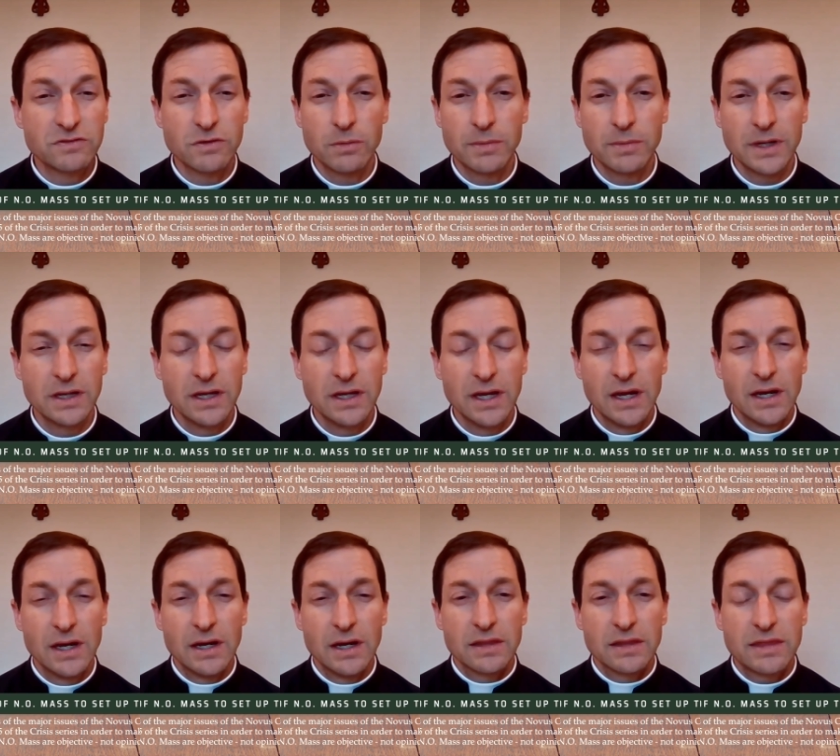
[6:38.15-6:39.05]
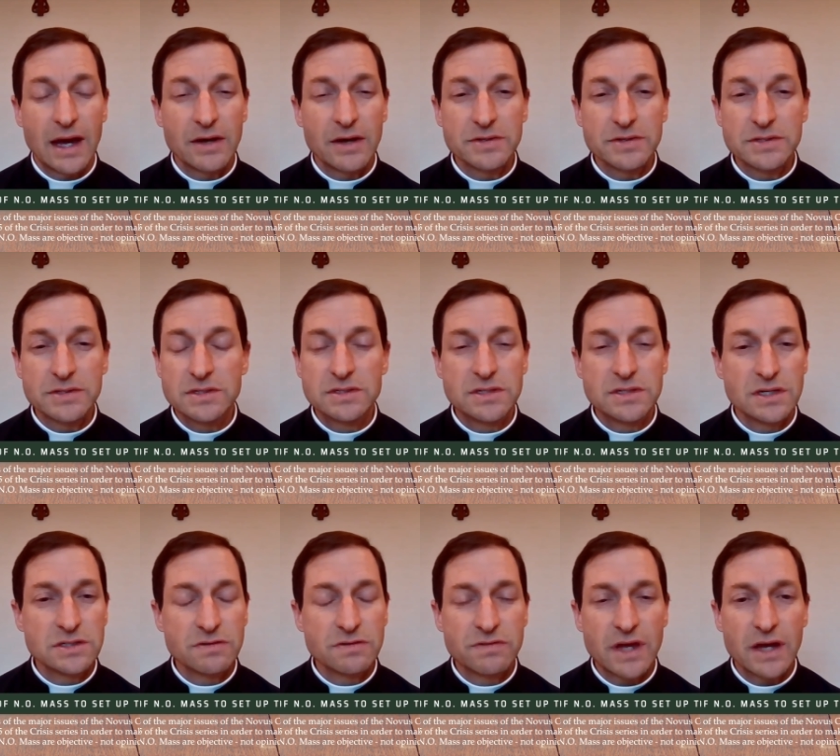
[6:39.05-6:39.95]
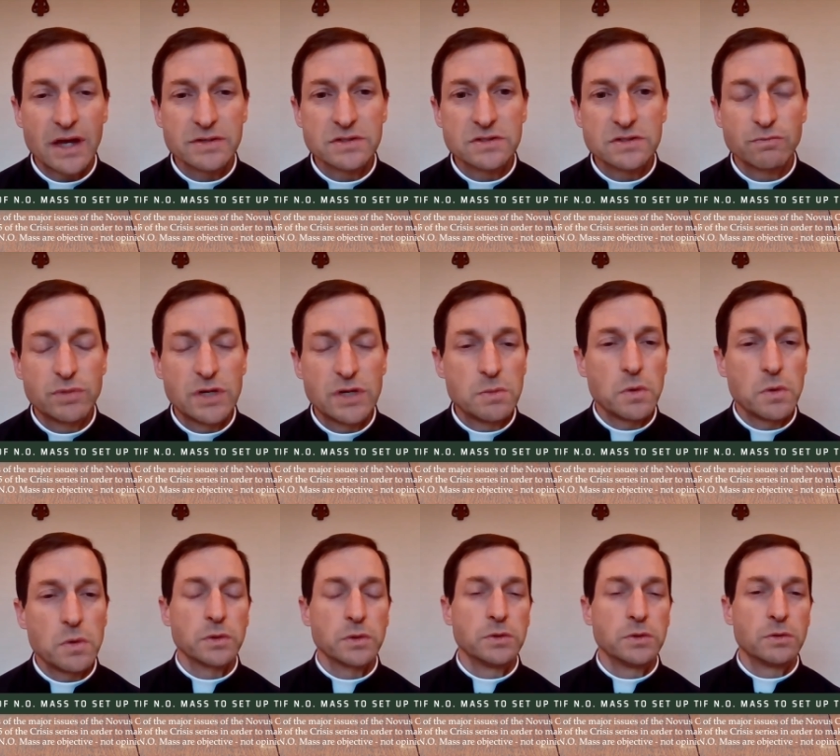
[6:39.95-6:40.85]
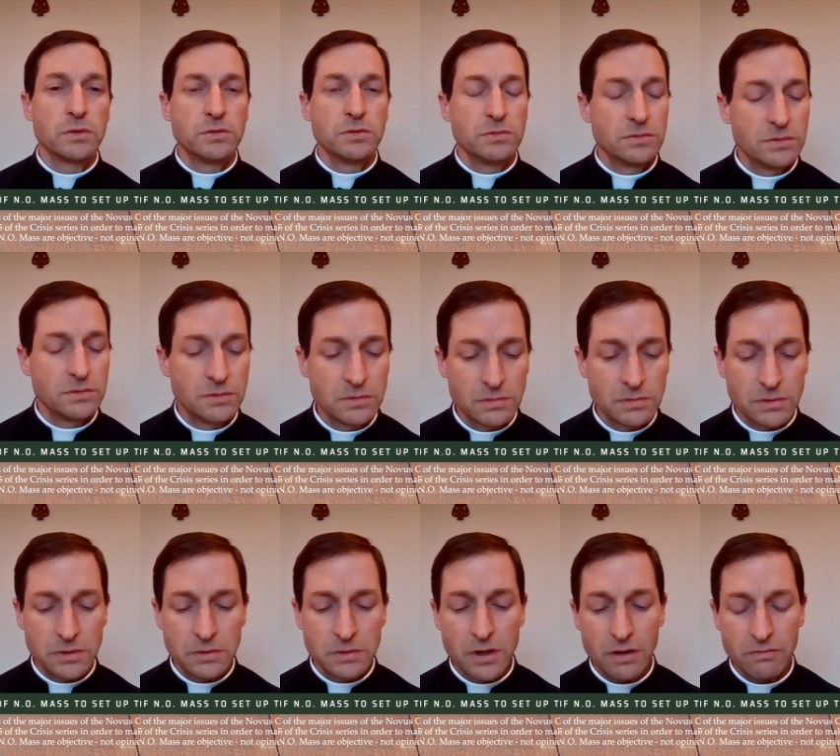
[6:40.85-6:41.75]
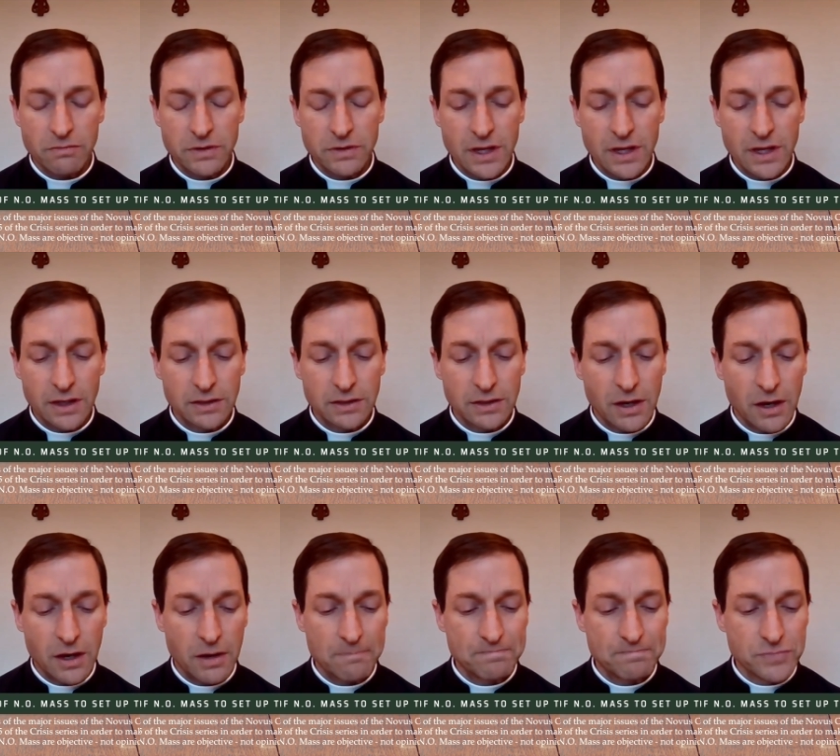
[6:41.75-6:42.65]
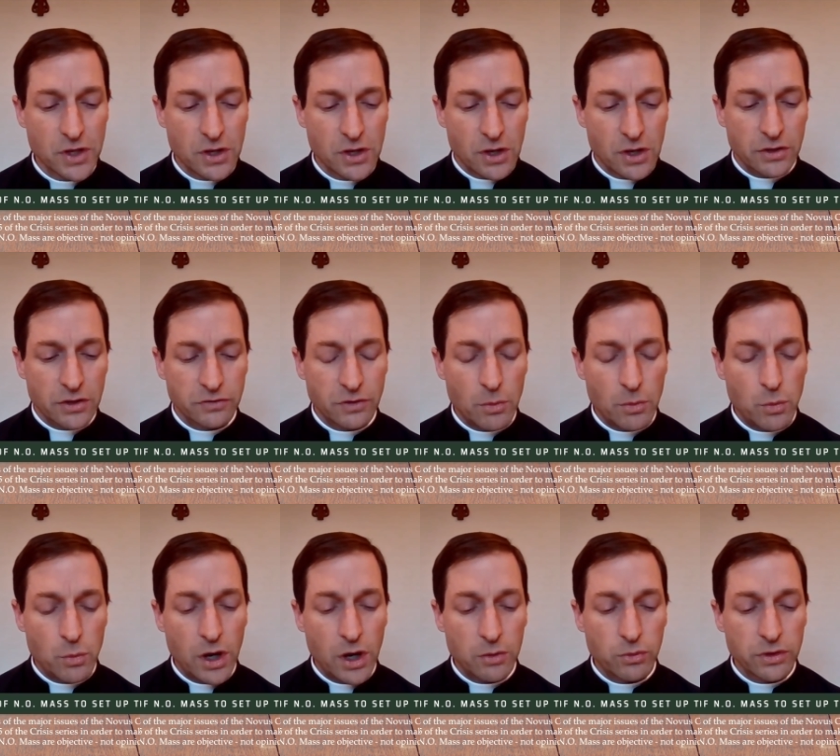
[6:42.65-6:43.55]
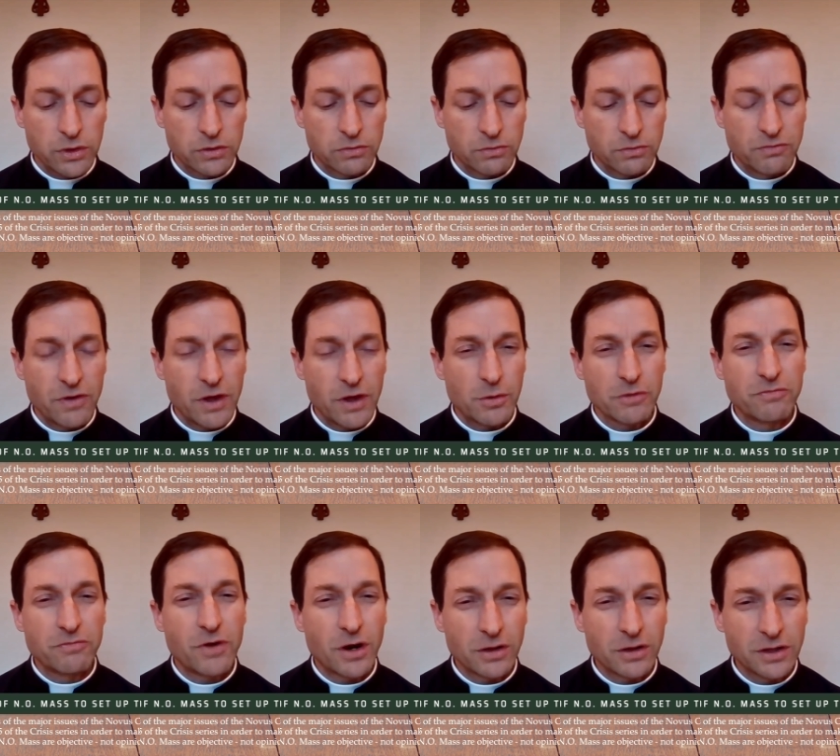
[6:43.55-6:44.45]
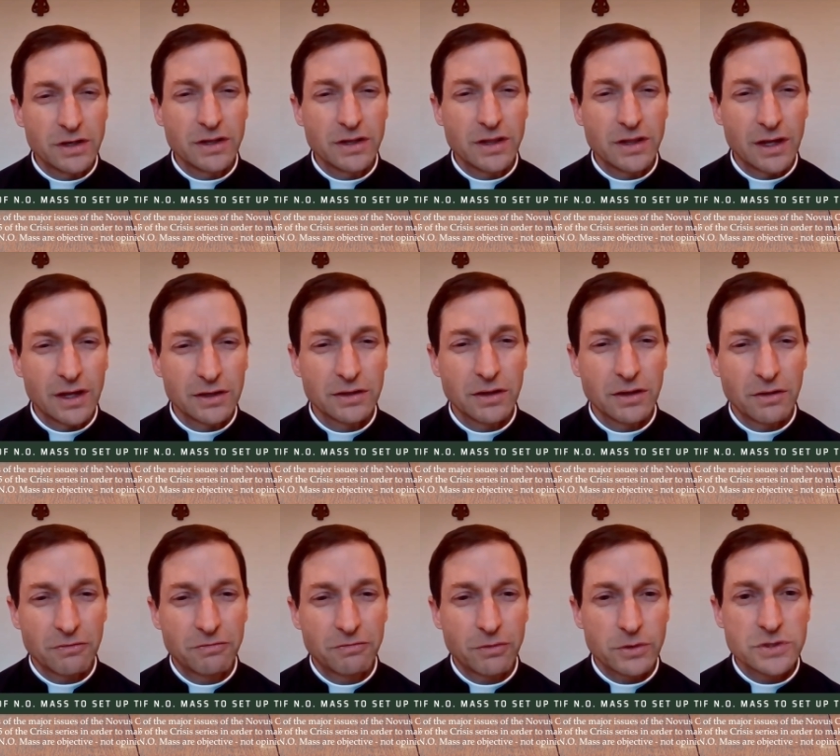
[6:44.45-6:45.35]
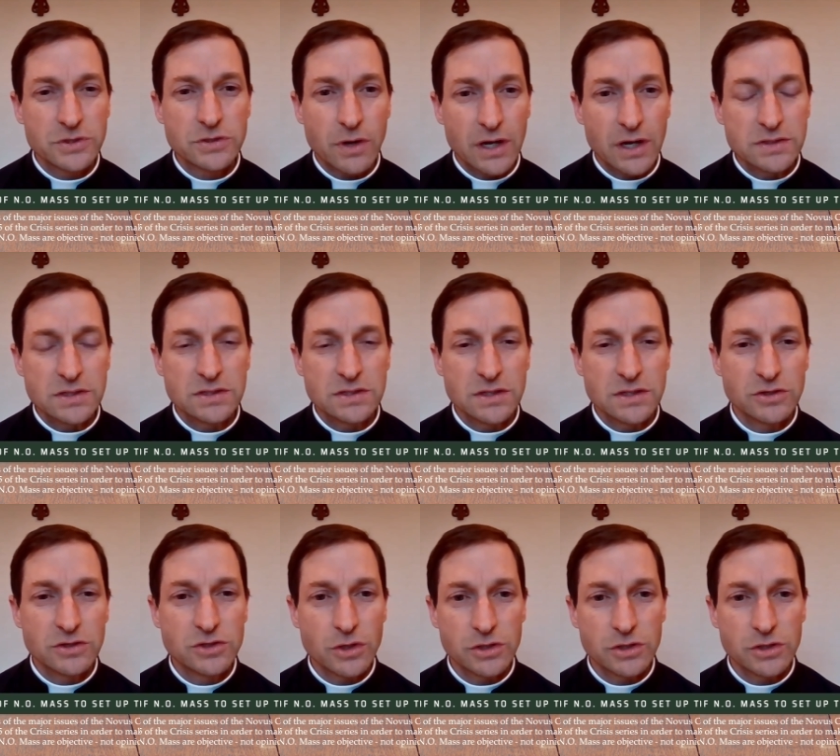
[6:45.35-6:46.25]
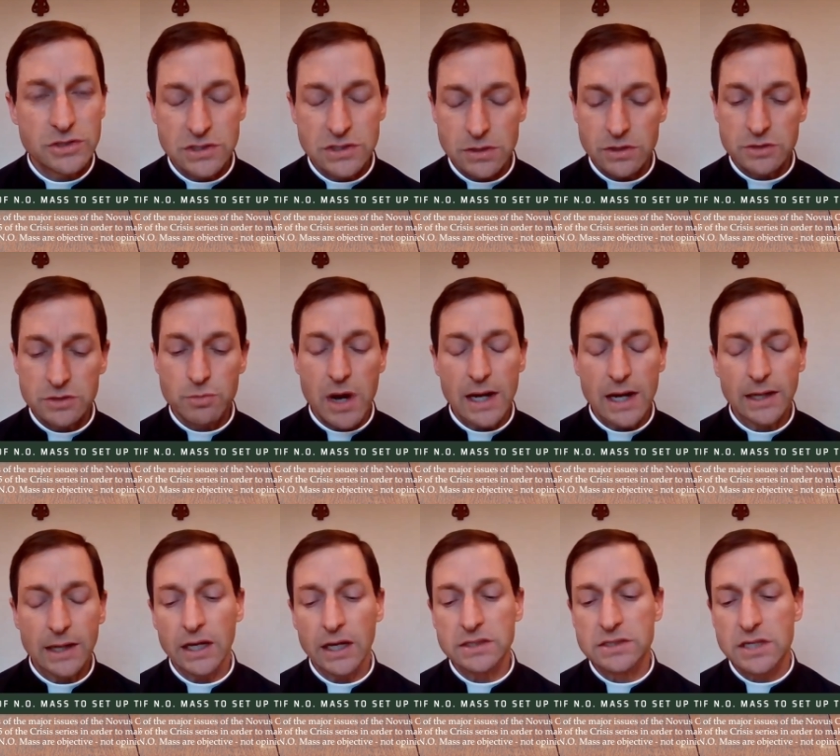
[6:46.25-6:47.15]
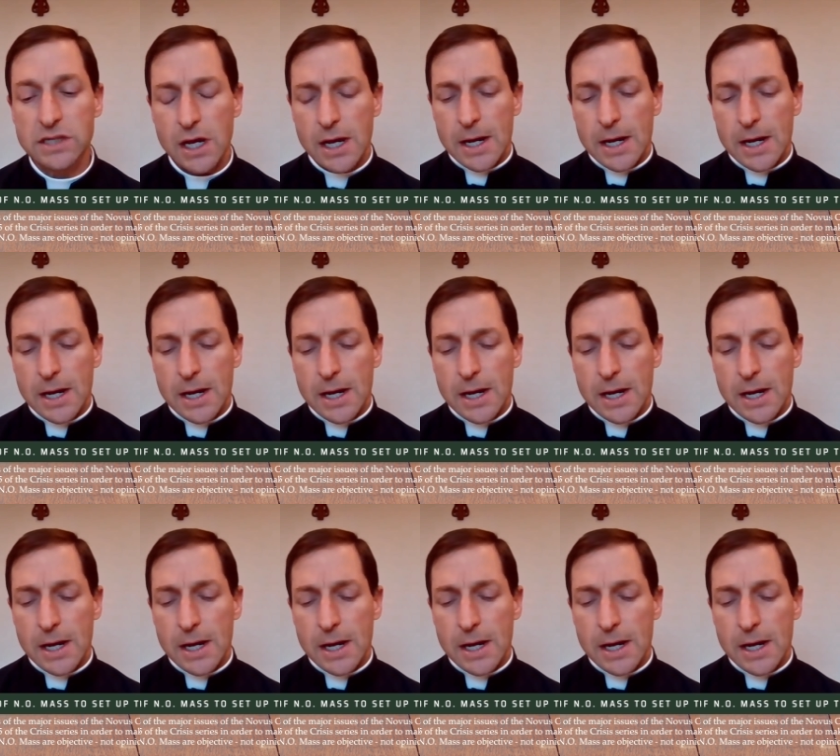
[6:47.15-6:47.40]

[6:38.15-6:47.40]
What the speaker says: So many thousands, tens of thousands of people. You covered that somewhat with Father McFarland in that first Crisis in the Church series podcast.